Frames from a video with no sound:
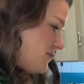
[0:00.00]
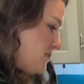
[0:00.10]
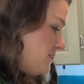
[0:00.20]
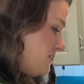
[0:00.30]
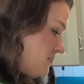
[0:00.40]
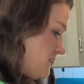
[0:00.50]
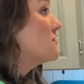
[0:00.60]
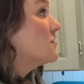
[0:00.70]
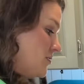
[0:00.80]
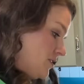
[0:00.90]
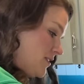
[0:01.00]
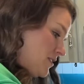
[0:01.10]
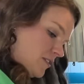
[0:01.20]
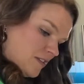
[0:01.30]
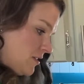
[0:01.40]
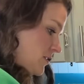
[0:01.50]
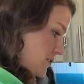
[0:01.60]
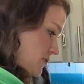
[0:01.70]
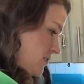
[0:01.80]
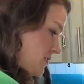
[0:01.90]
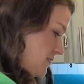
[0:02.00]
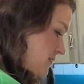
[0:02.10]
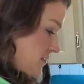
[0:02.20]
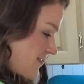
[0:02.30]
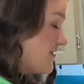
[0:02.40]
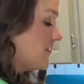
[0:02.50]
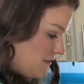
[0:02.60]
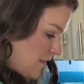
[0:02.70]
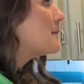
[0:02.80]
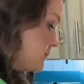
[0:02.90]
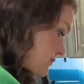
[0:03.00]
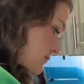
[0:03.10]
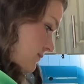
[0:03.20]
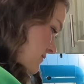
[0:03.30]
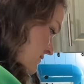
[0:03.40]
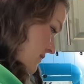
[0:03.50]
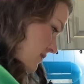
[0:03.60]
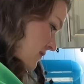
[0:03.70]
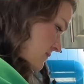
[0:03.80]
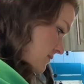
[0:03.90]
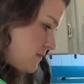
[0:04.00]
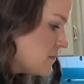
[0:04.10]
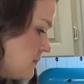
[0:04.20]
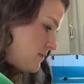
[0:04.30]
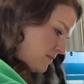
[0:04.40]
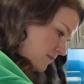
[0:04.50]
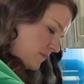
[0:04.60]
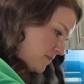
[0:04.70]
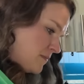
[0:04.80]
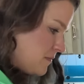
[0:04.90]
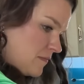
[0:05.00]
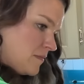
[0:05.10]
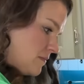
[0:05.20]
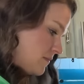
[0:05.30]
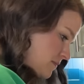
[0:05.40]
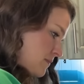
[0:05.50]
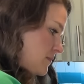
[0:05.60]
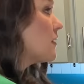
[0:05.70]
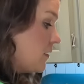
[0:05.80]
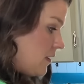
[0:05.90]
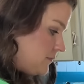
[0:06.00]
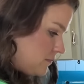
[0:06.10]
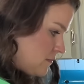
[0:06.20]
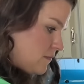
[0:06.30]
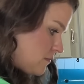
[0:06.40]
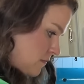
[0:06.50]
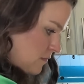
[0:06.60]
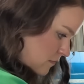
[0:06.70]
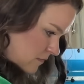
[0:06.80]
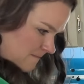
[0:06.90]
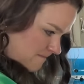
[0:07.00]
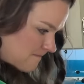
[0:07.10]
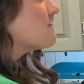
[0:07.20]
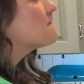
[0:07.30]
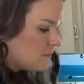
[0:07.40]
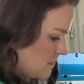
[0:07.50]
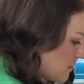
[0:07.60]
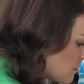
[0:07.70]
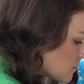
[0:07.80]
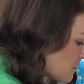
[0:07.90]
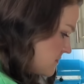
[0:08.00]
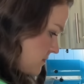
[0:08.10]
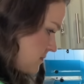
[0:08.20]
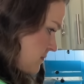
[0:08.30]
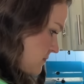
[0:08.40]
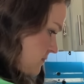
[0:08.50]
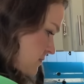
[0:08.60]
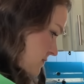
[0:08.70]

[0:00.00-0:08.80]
I thought that kind of went together. And then I liked that the plaid kind of tied all of the colors in the decoration together. So again, just looping back and forth.